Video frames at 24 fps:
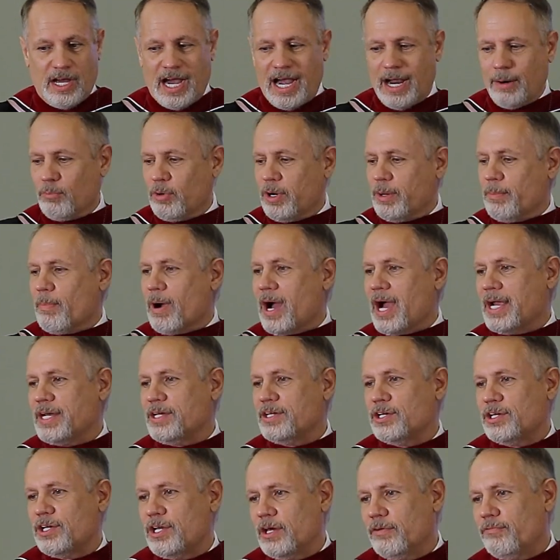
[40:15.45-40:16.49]
I'm
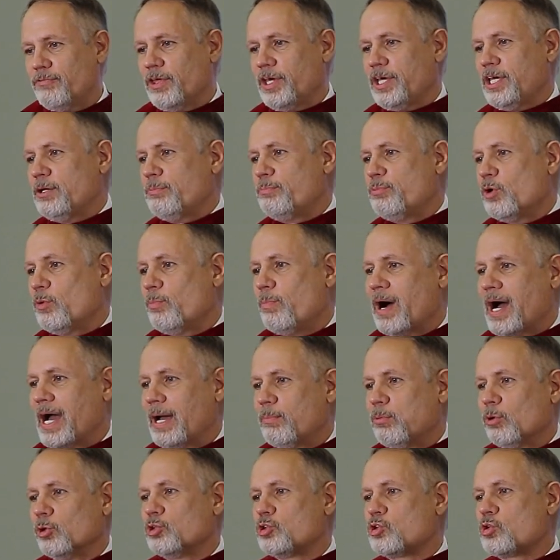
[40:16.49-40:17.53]
reminded of the Hebrew
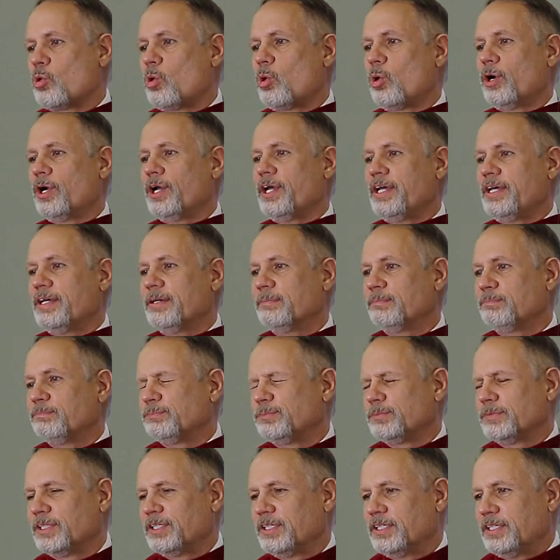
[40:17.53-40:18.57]
Bible story
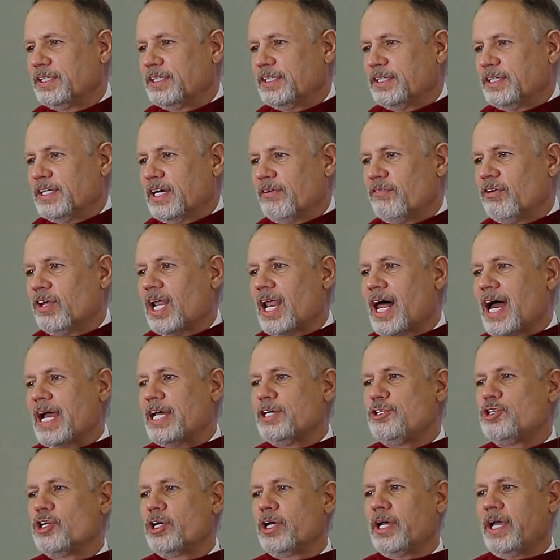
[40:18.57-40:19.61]
of
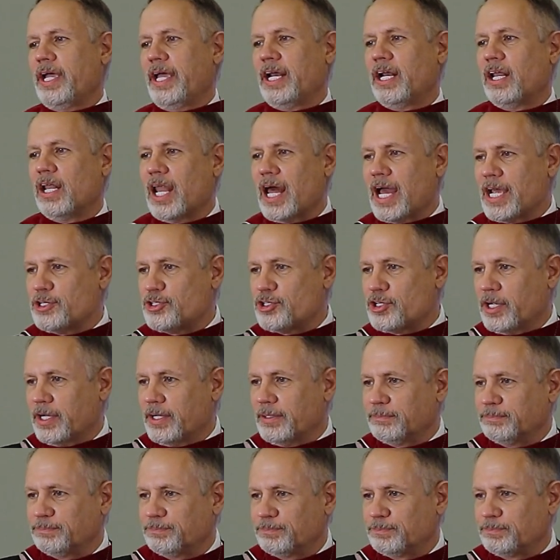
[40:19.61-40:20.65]
Elijah and
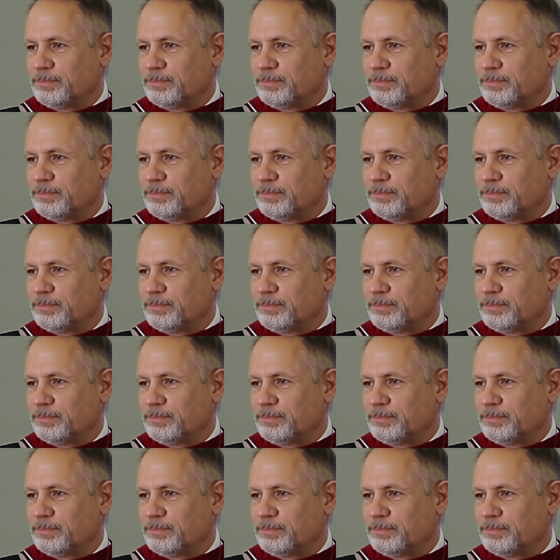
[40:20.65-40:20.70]
Elisha.